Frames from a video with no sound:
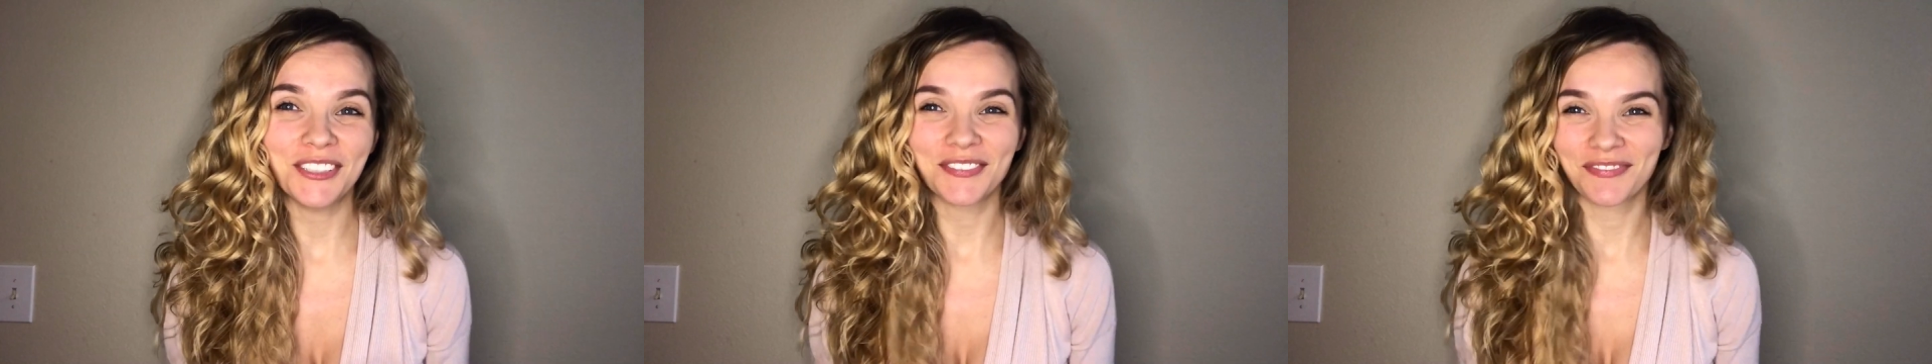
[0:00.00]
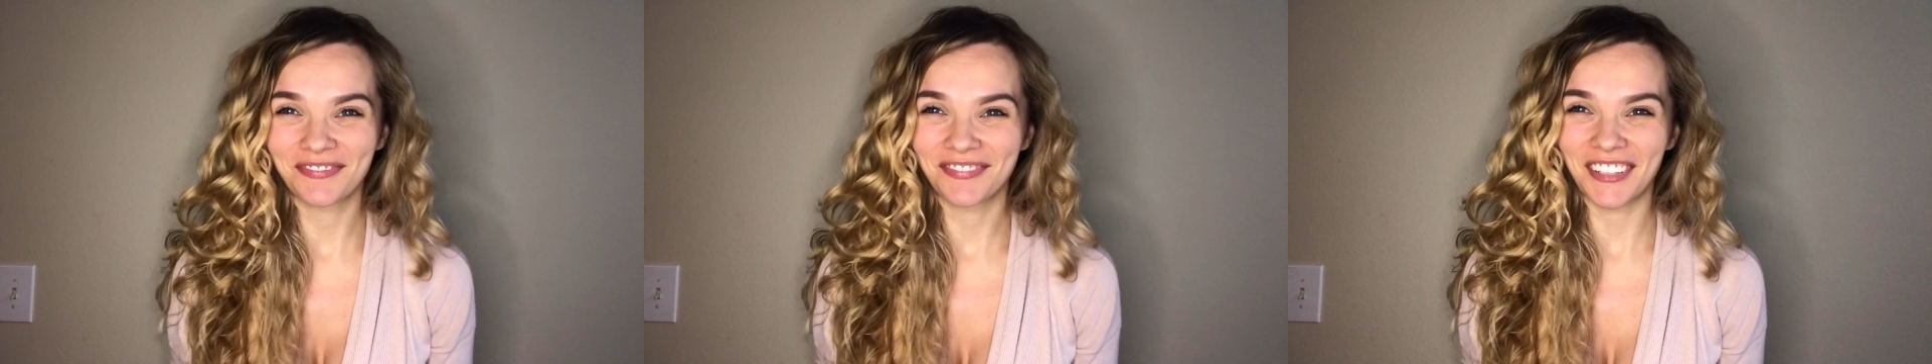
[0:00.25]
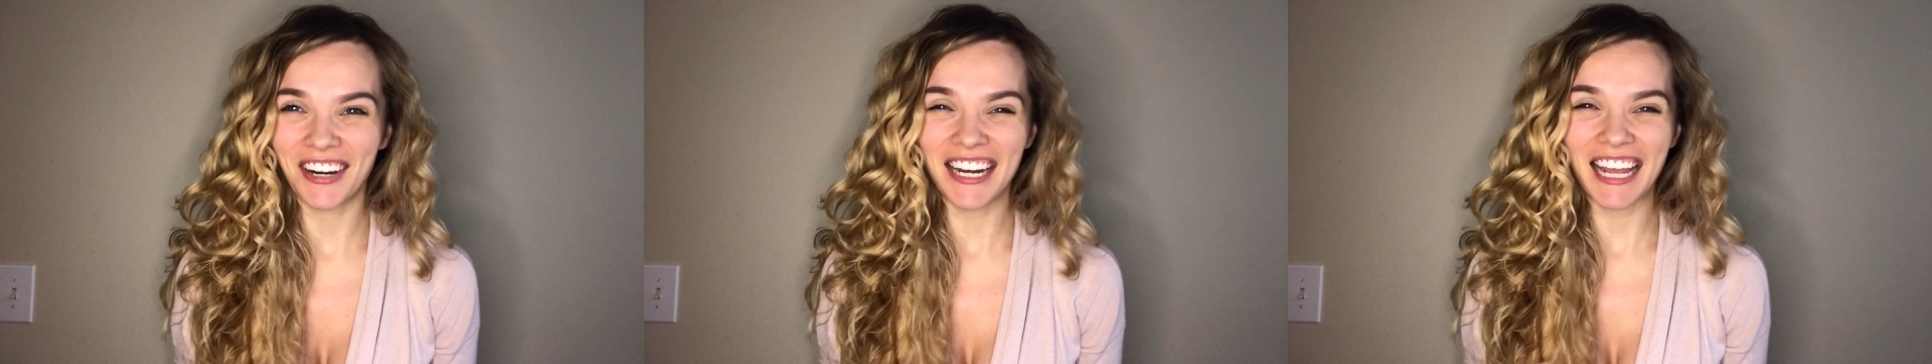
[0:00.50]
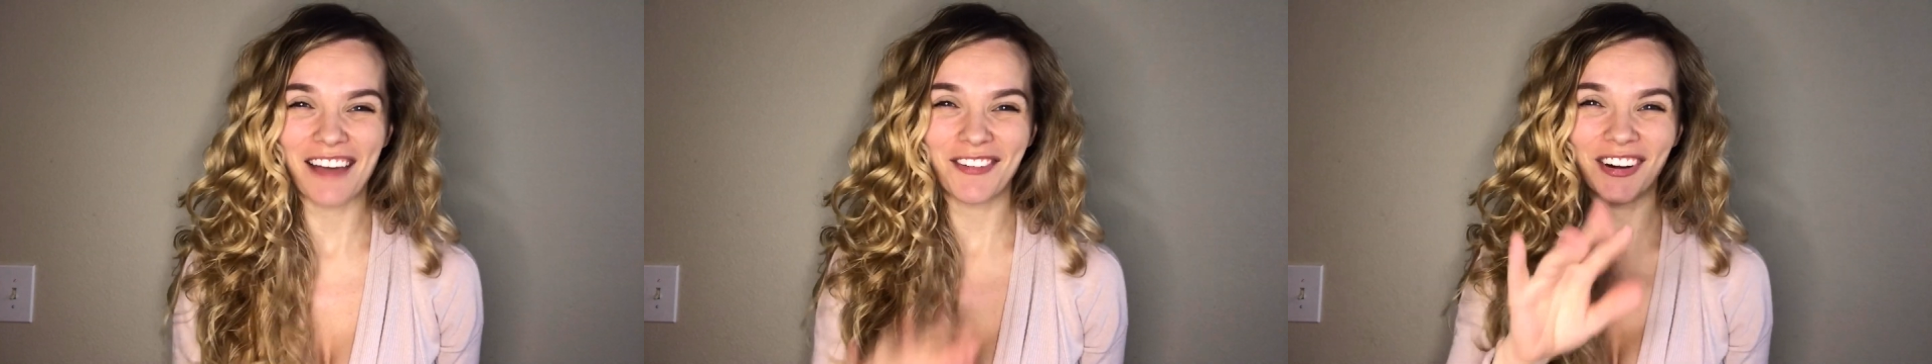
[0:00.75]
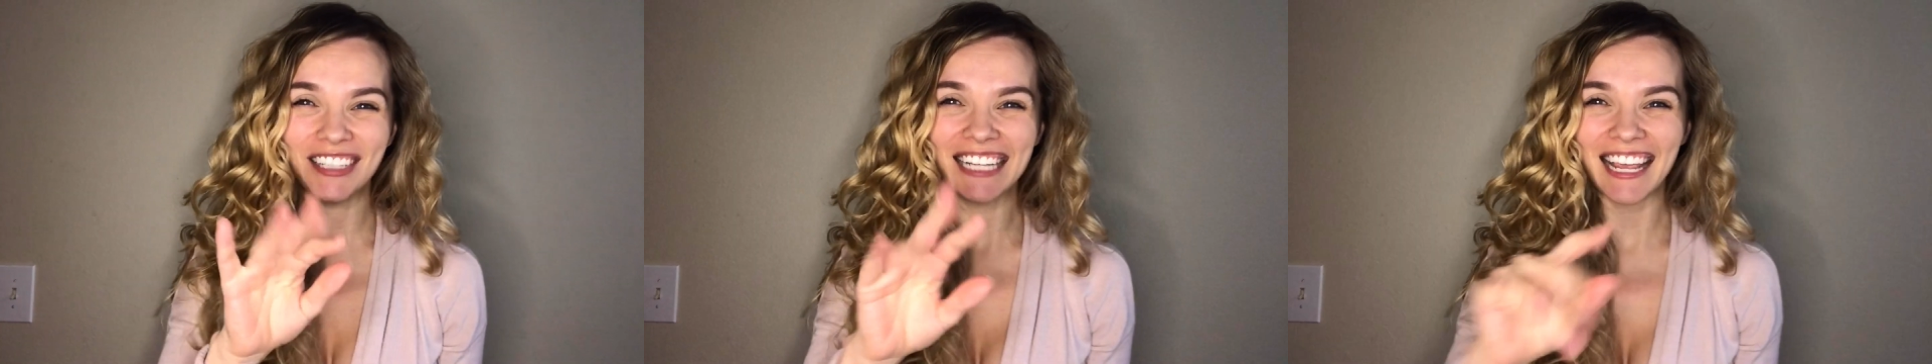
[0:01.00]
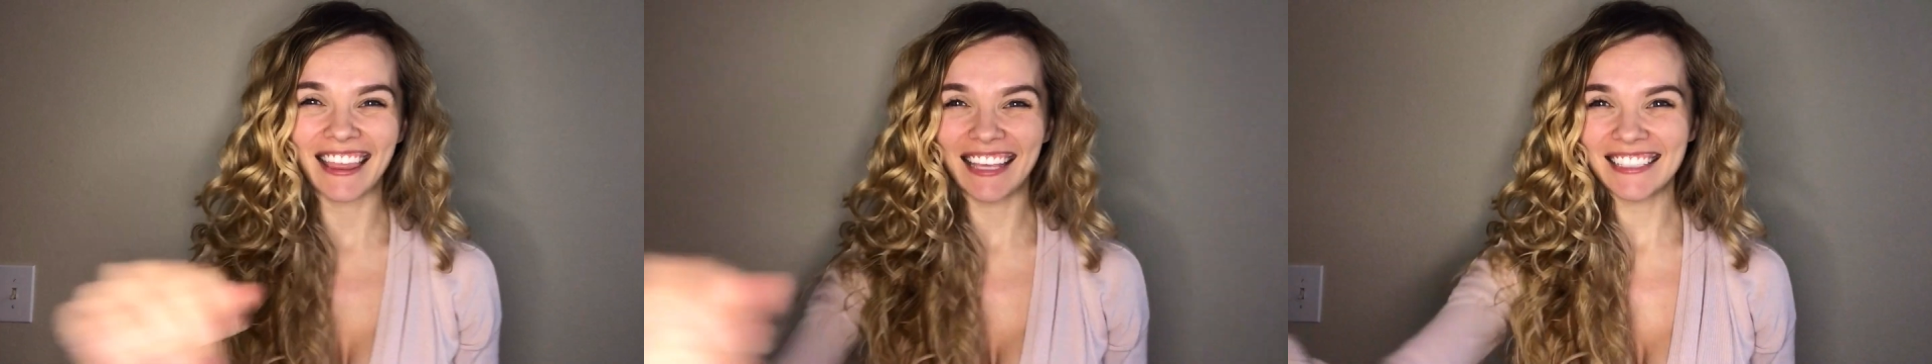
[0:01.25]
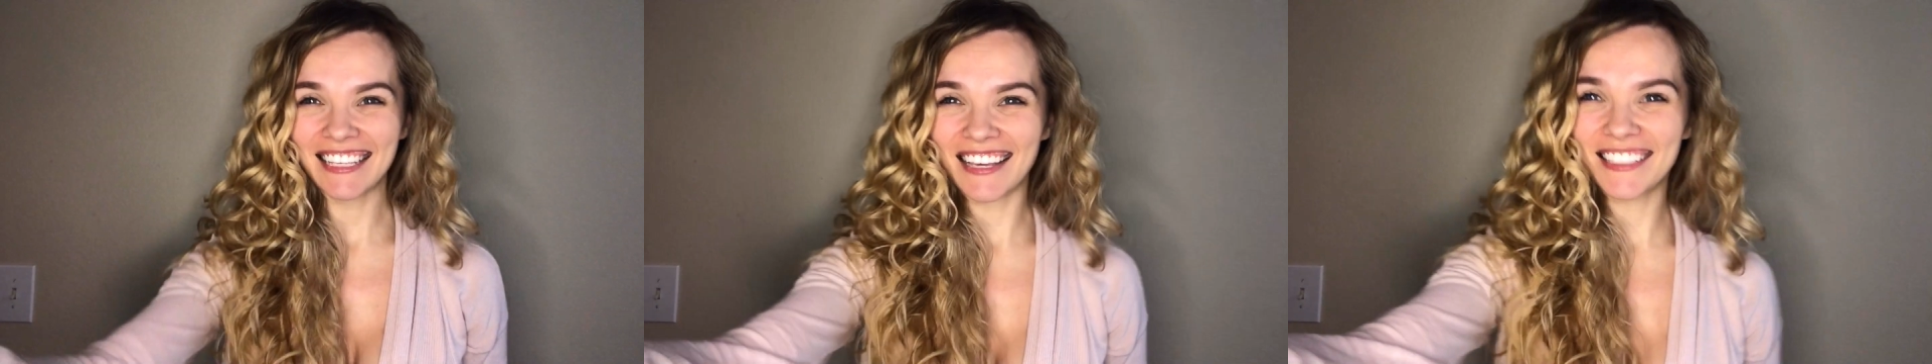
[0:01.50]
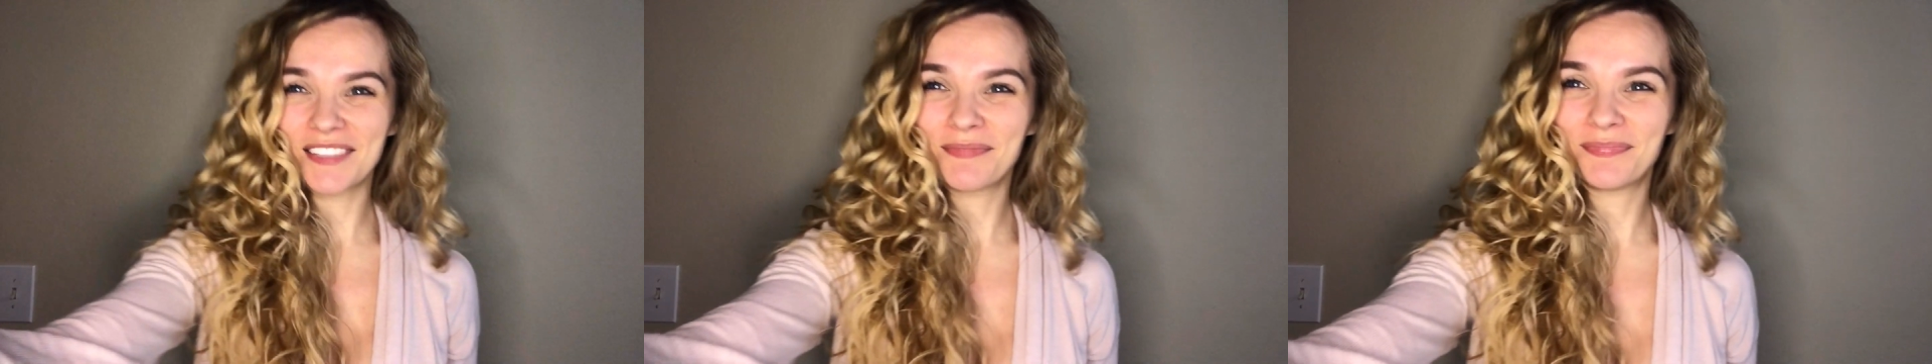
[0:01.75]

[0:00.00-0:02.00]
All right, have a great day. Thanks, guys.